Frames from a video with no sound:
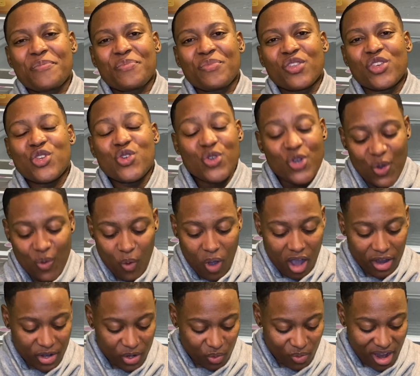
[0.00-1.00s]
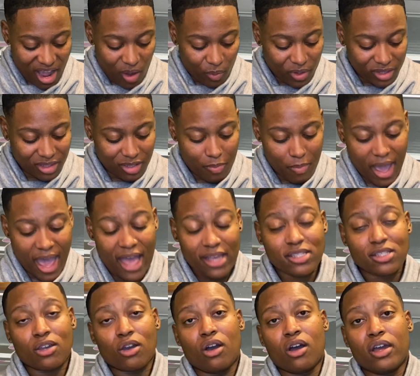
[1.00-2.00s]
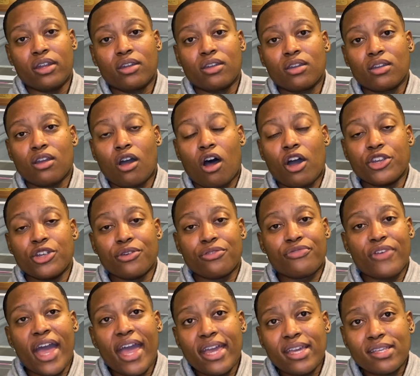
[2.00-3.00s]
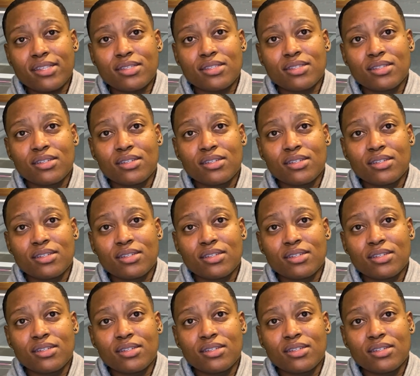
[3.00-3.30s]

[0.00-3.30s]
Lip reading: You can walk around with the mask on your face,